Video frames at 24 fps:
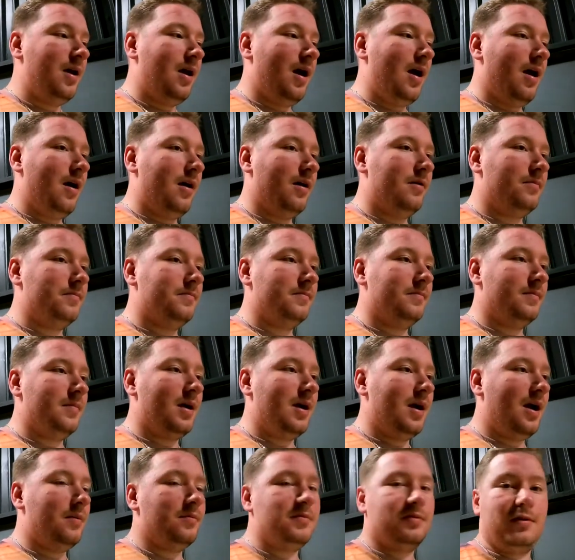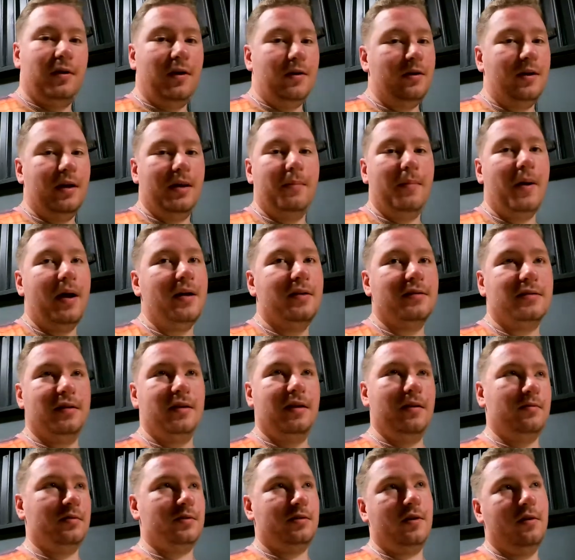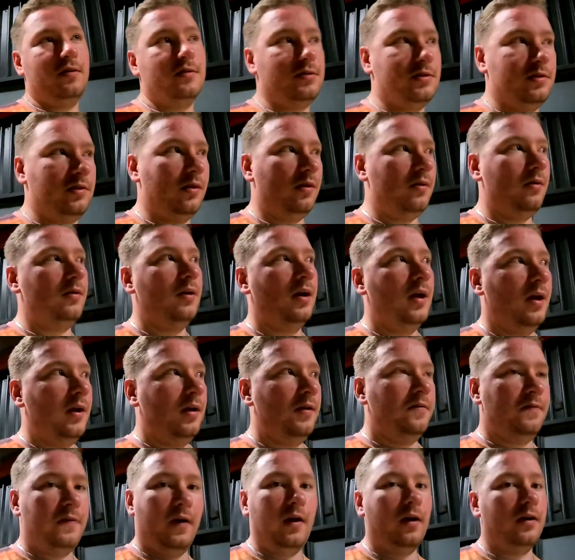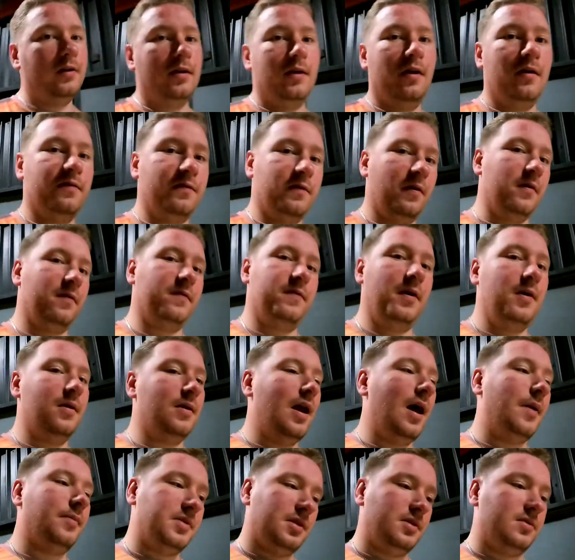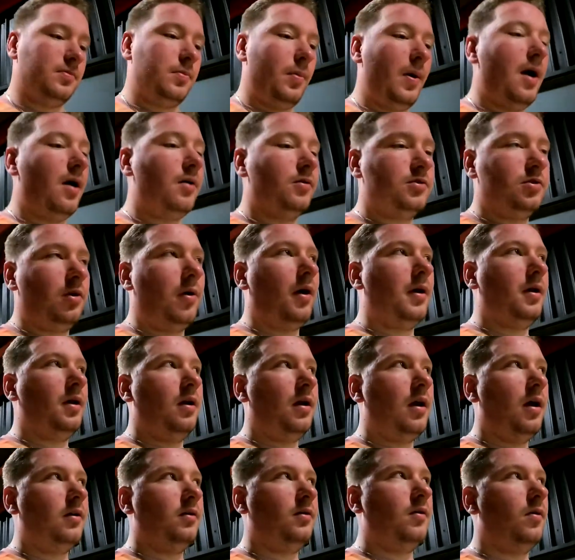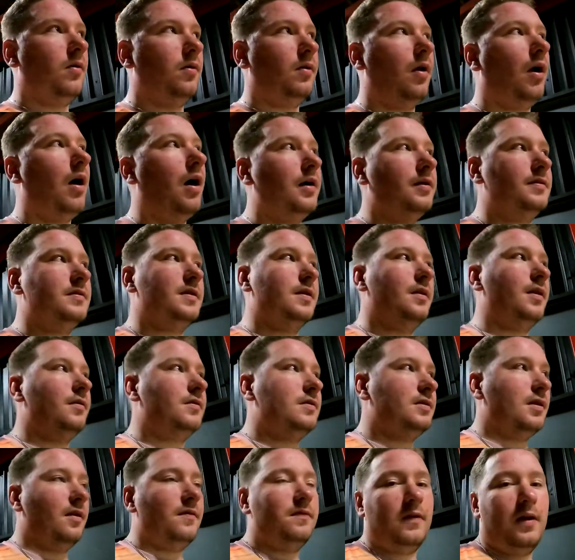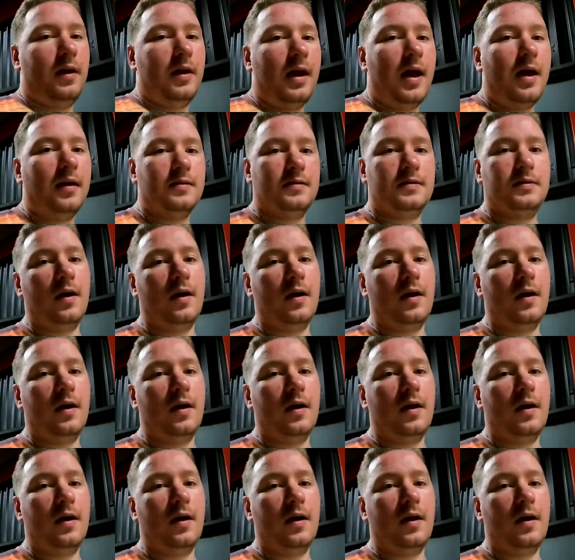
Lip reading: Absolutely amazing. It was good to follow you for a few laps as well, trying to learn your lines and stuff like that.